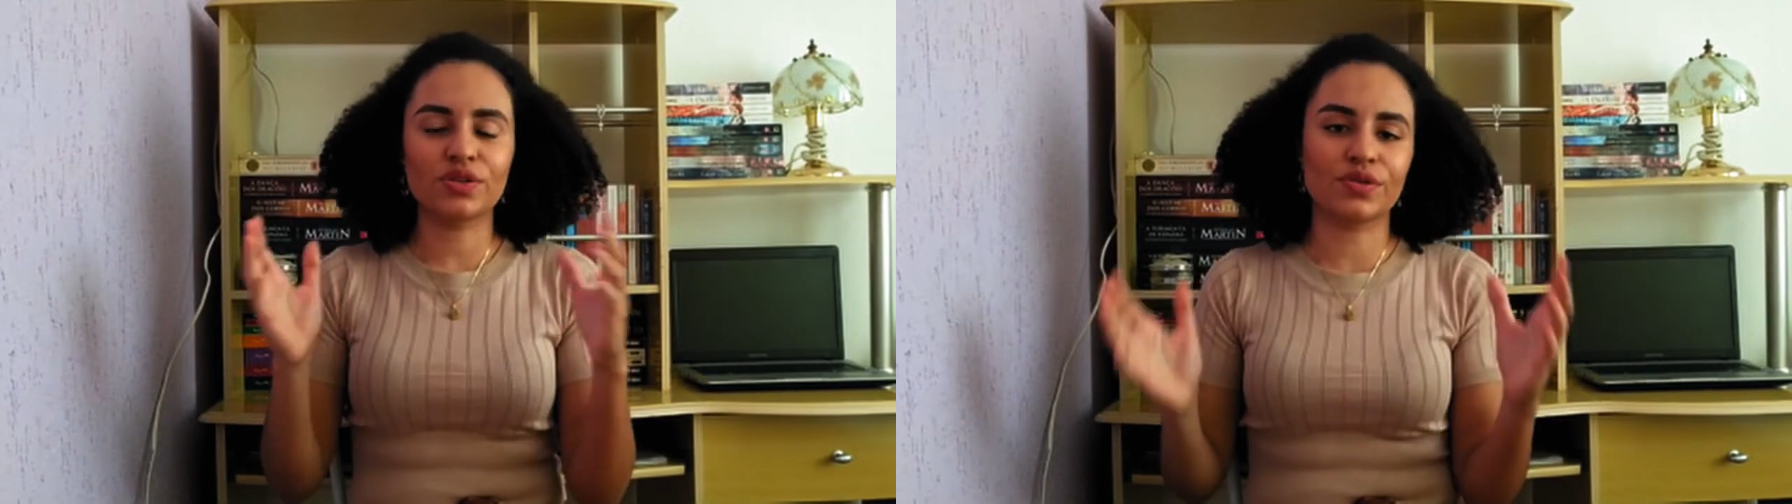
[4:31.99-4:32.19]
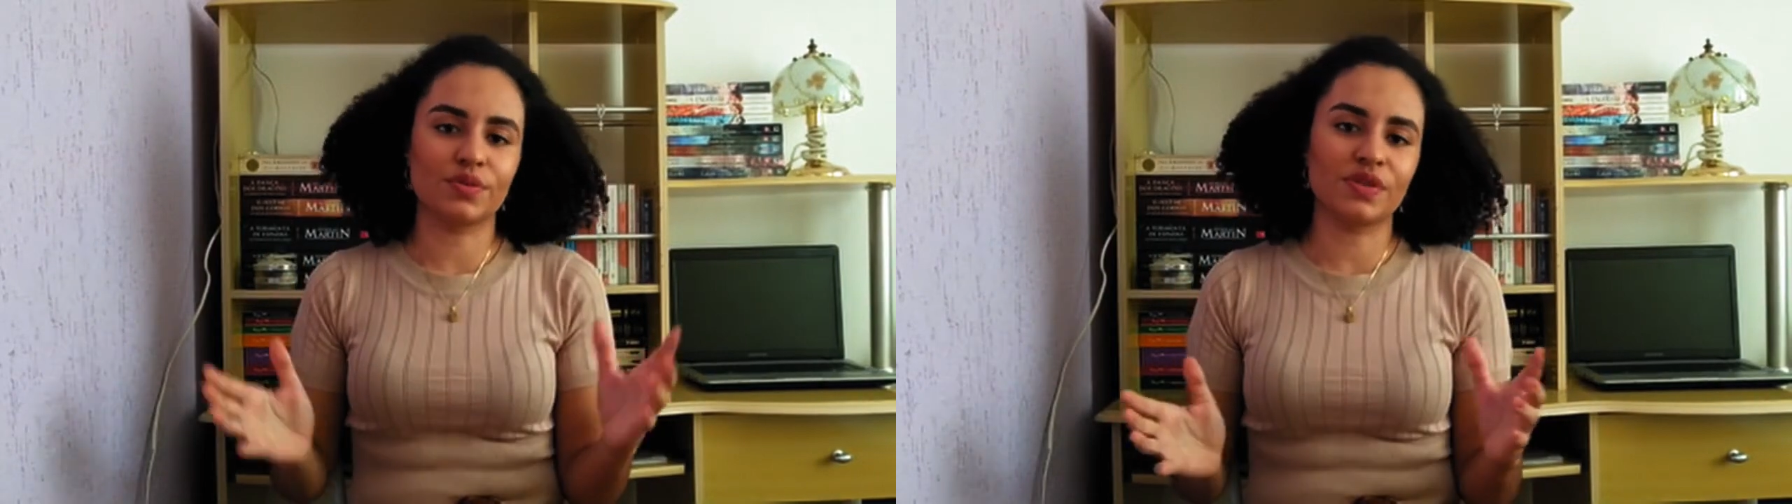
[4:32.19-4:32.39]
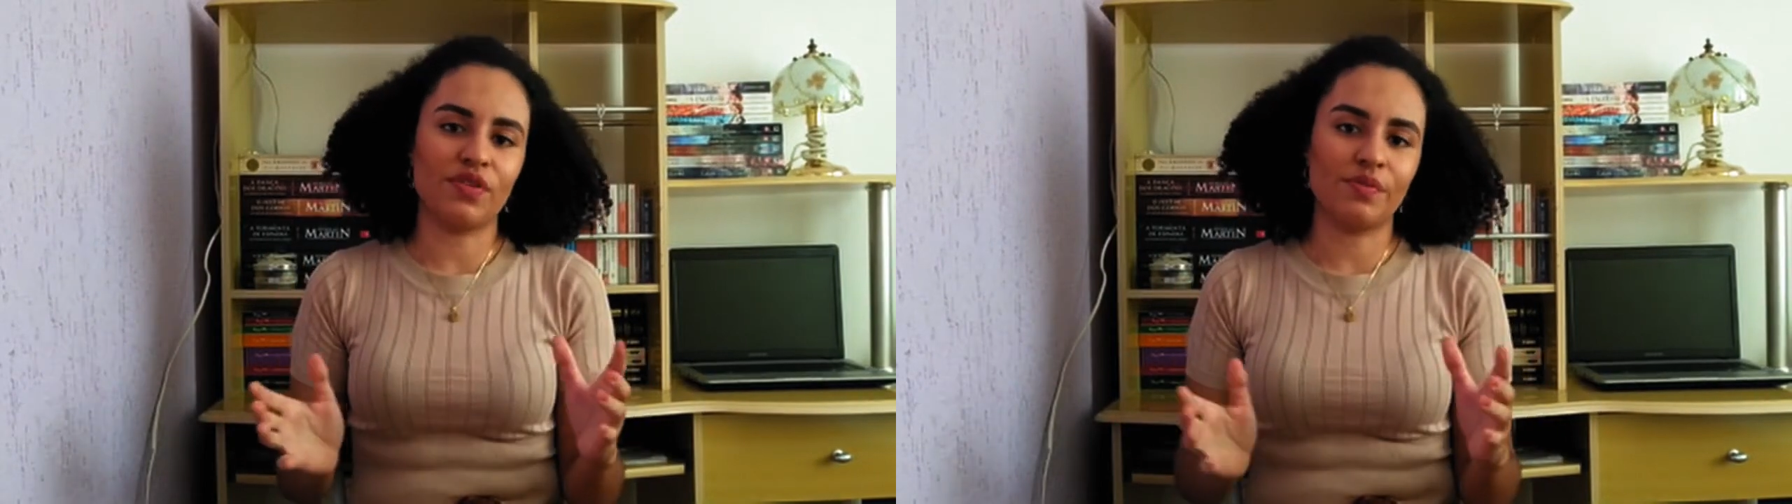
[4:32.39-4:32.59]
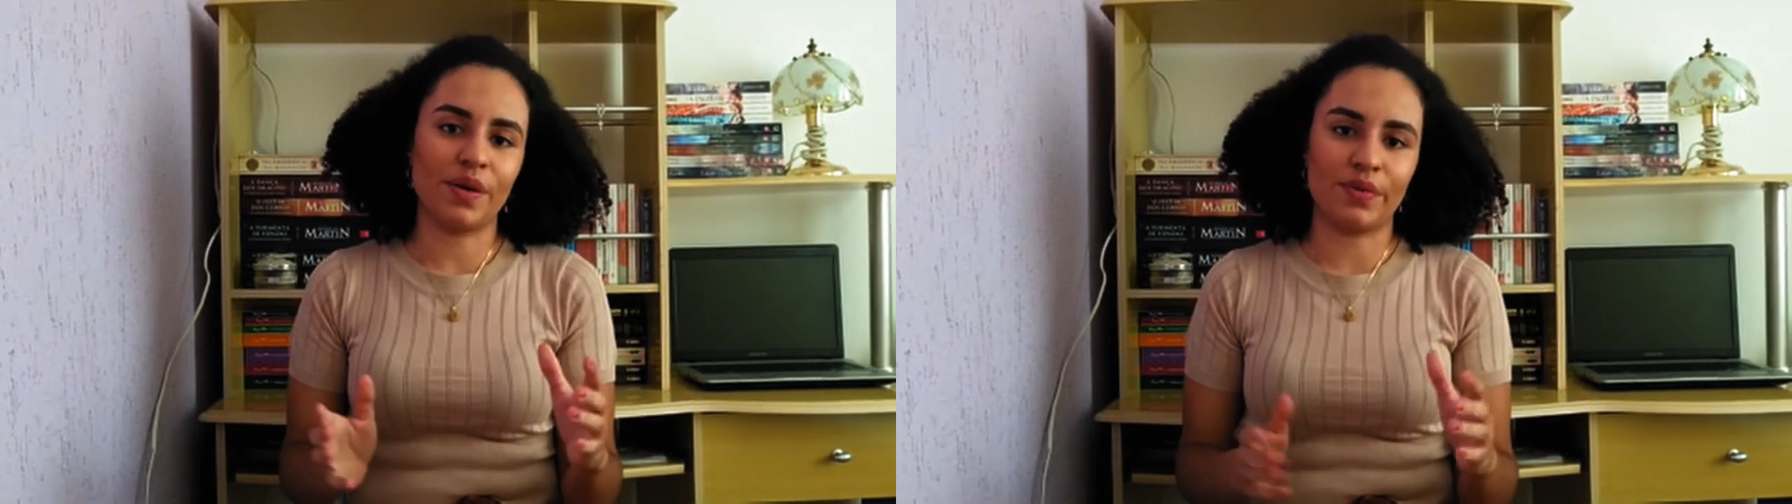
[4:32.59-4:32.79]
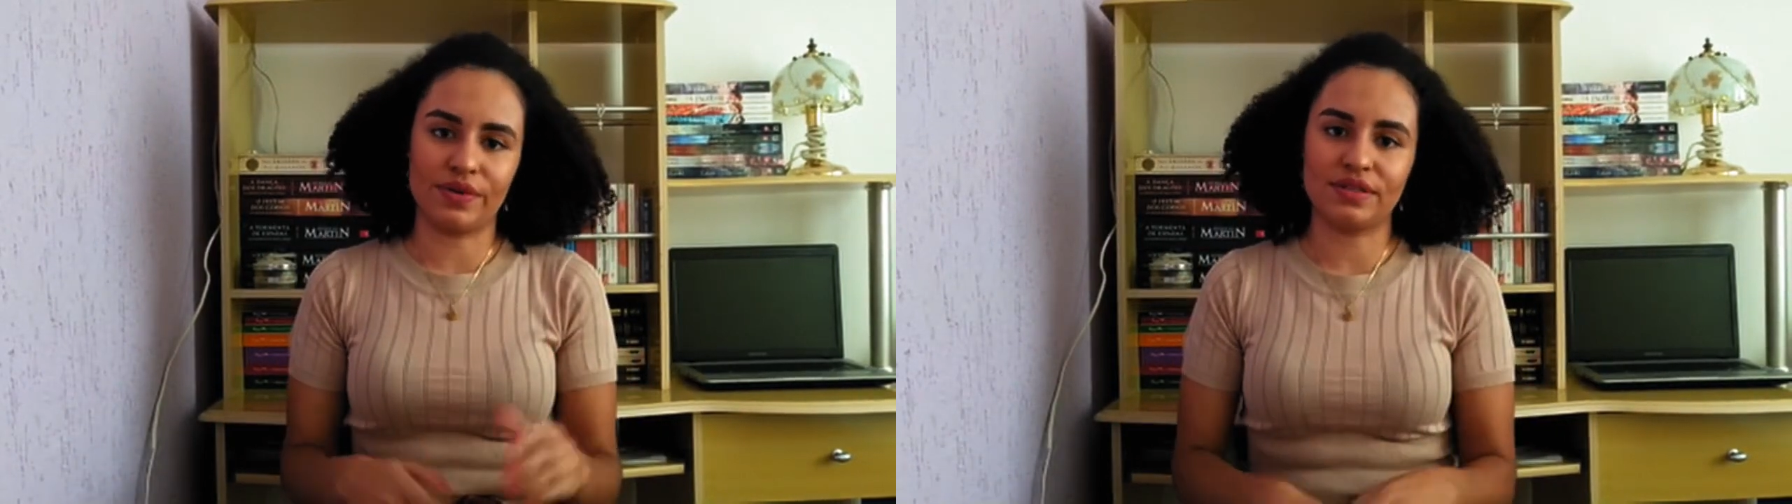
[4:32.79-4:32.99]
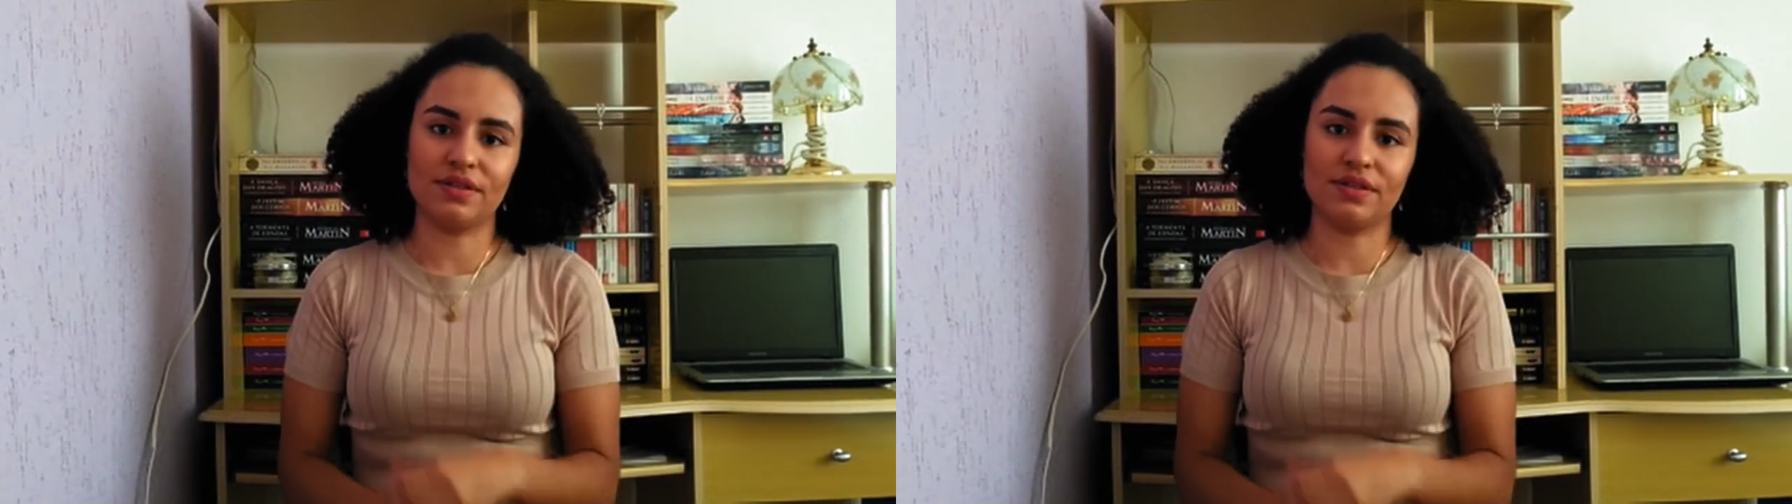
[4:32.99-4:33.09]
groups of memories,